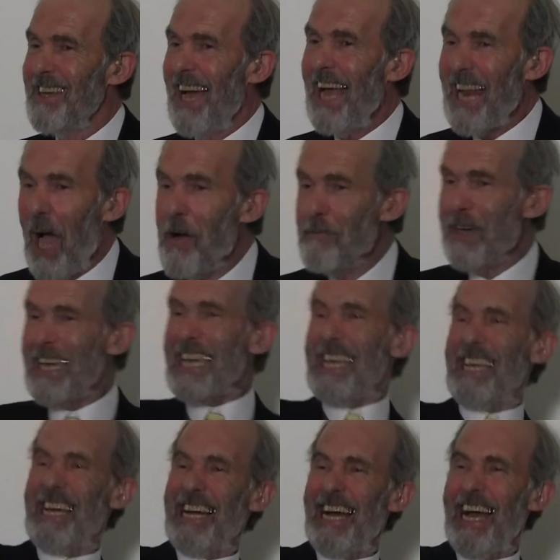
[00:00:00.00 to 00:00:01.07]
Hello,
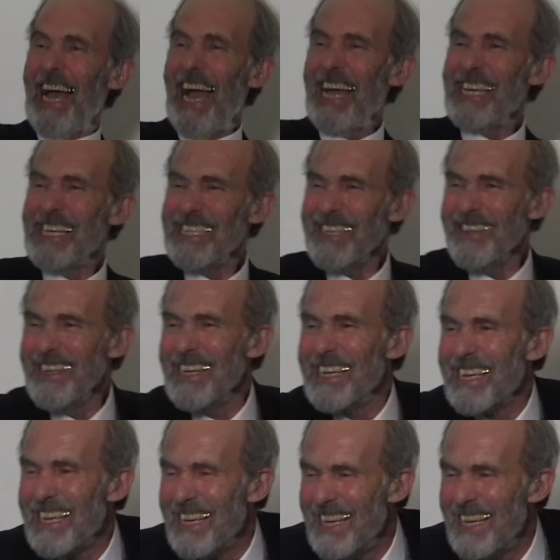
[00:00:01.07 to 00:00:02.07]
me. How you doing?